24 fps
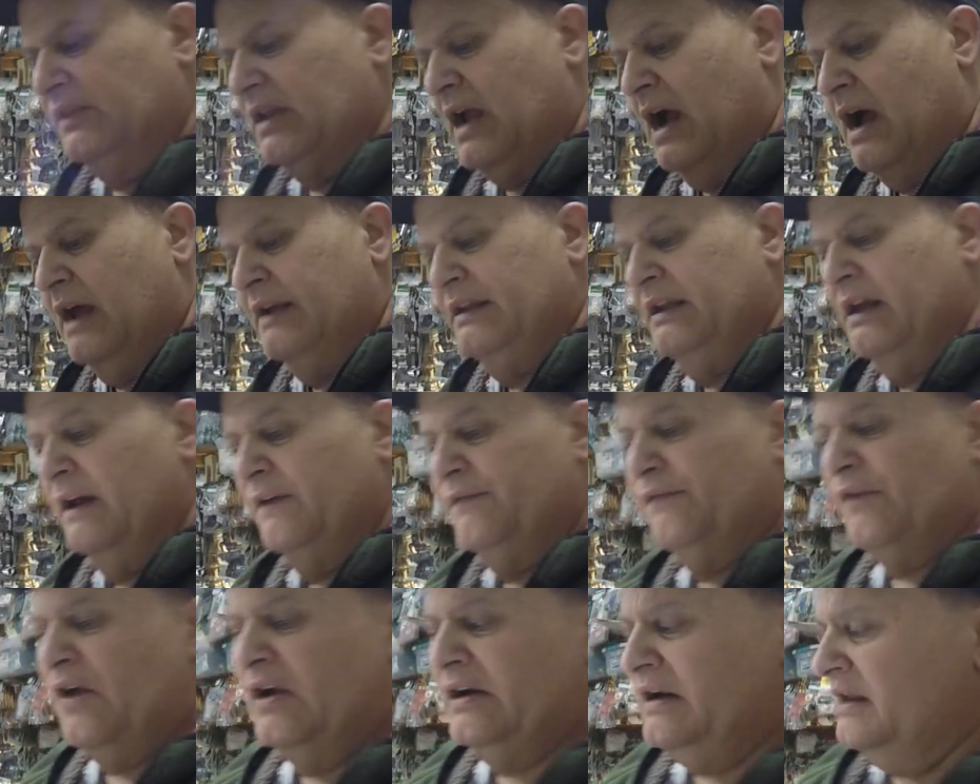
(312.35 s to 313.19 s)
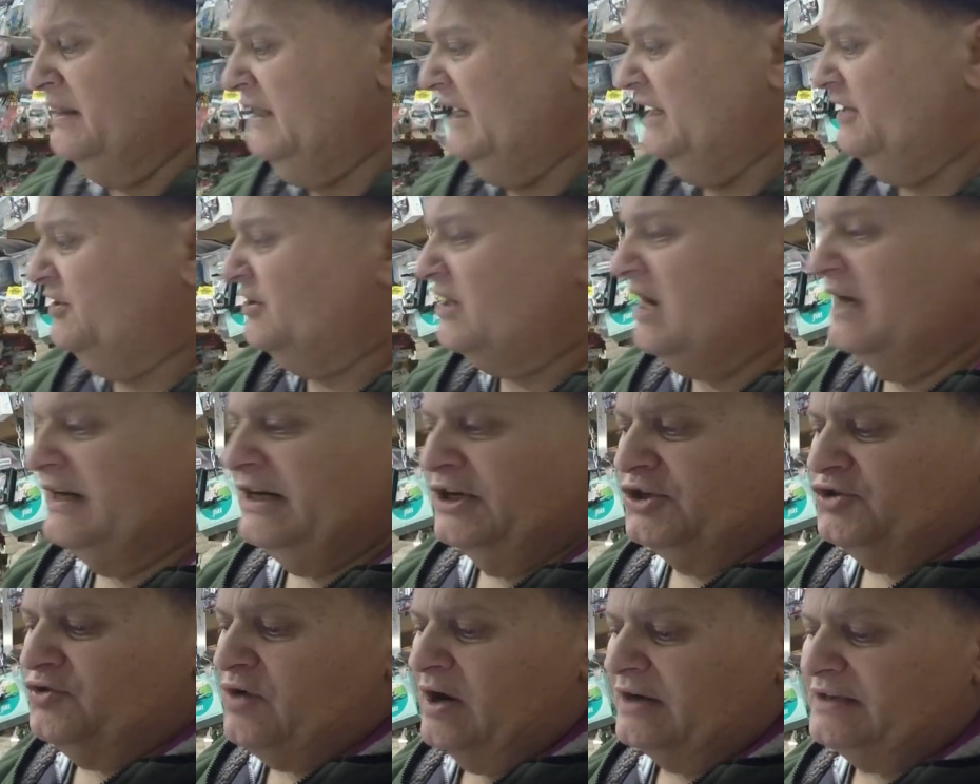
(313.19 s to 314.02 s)
On the front of these kind
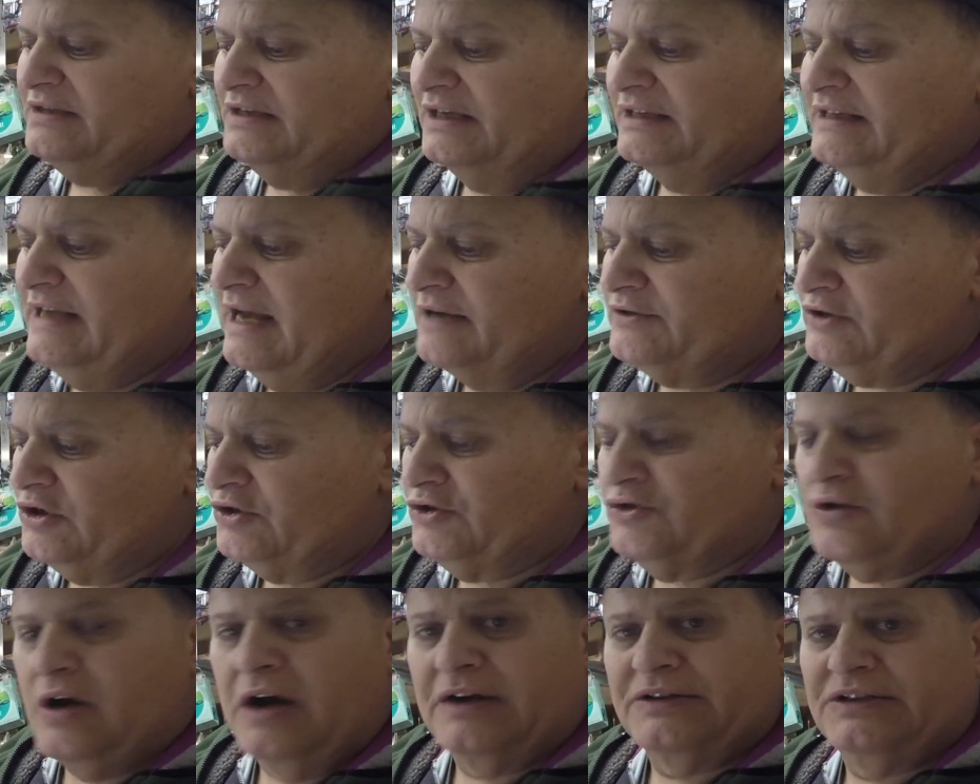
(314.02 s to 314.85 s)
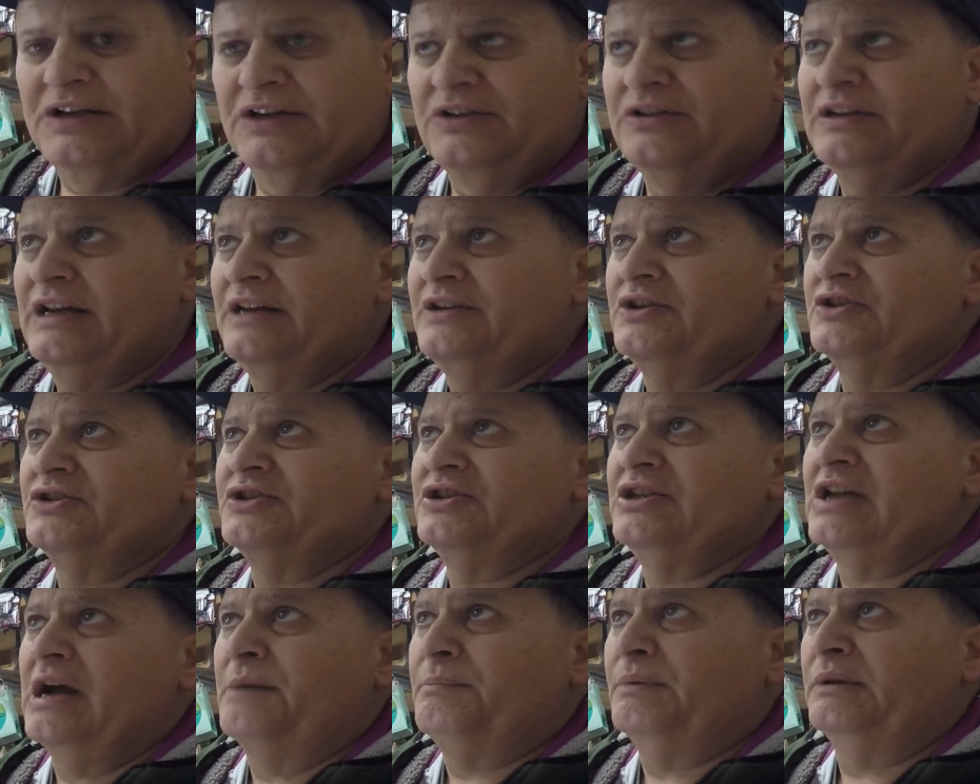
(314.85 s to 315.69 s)
of trucks, the desert trucks, they
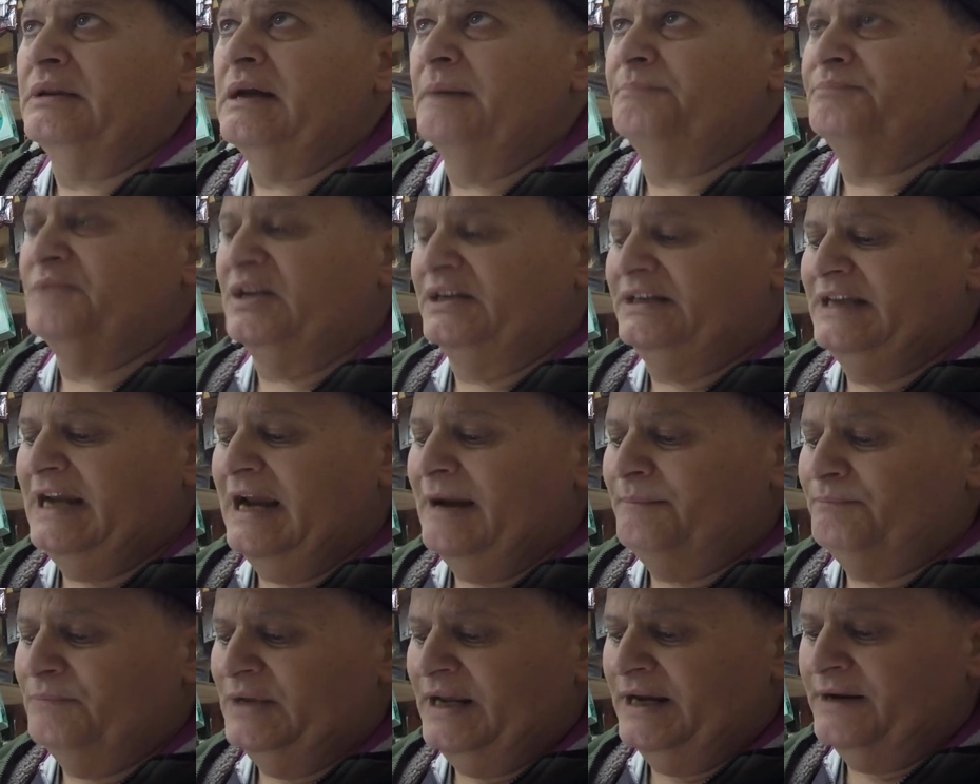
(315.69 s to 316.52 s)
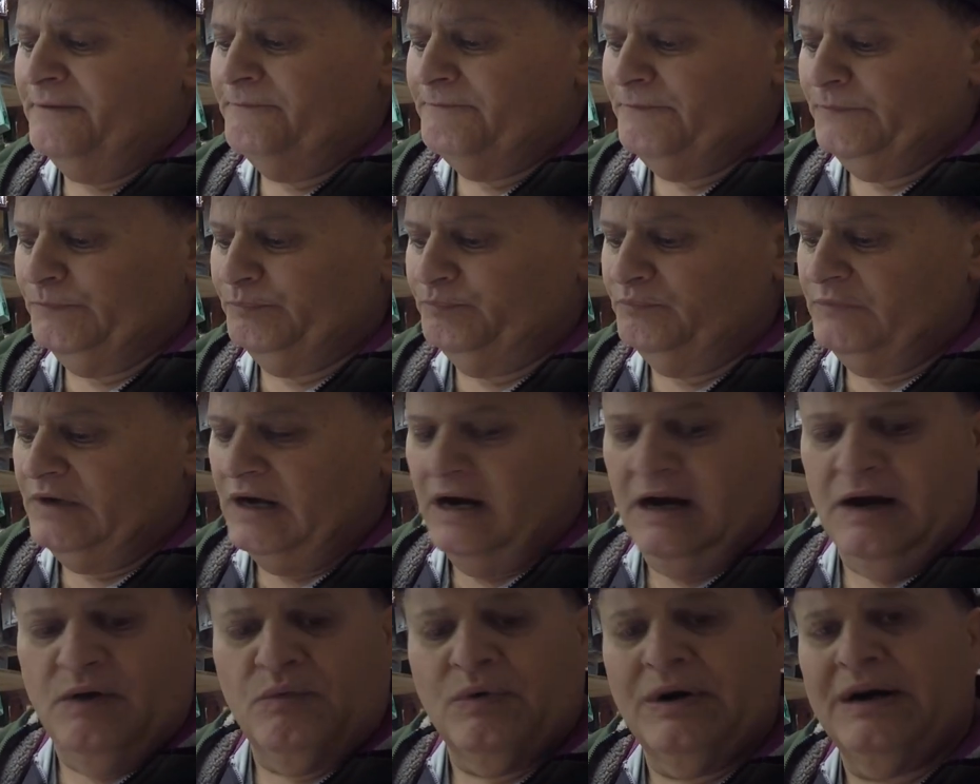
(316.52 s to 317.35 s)
just double up the dampening
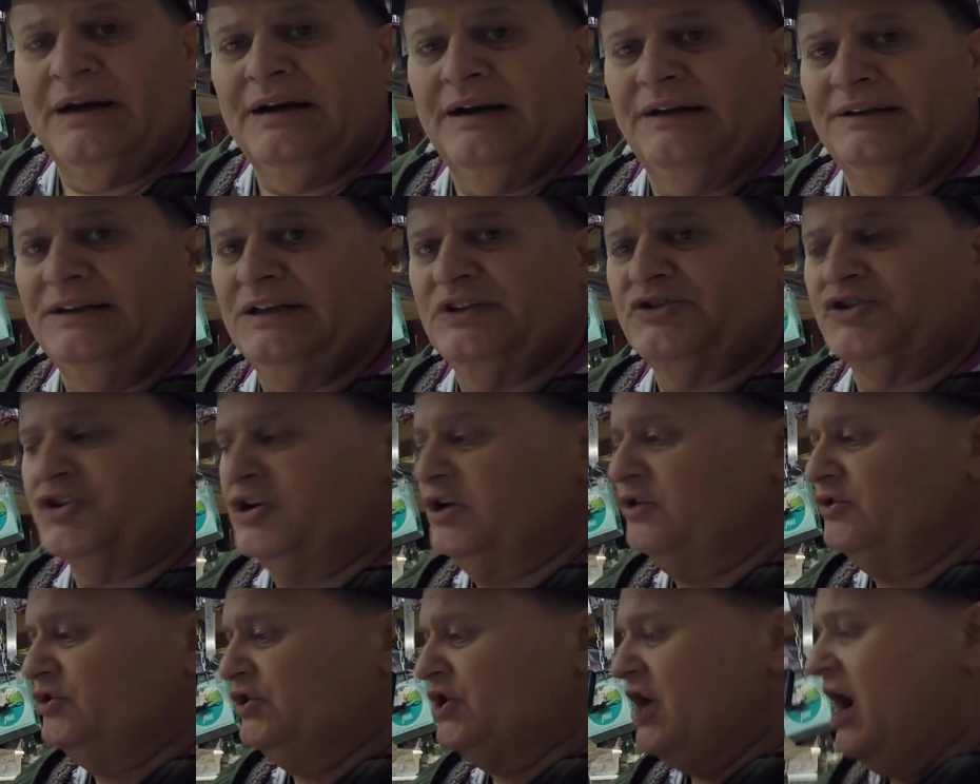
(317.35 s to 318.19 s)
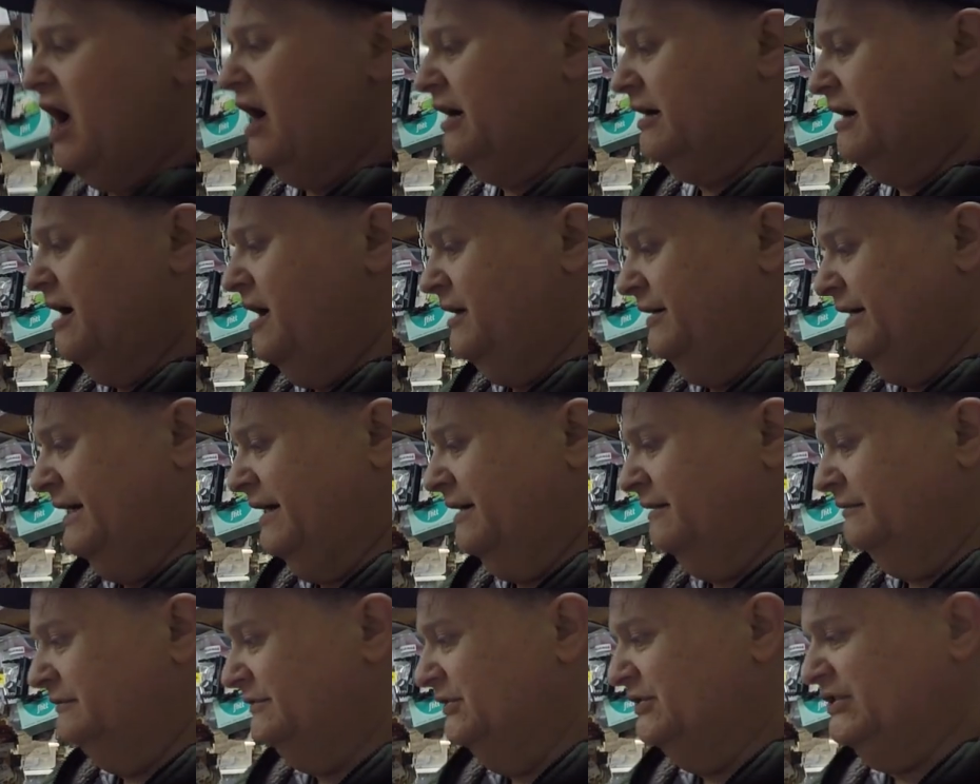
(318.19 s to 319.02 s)
with an additional shock on there.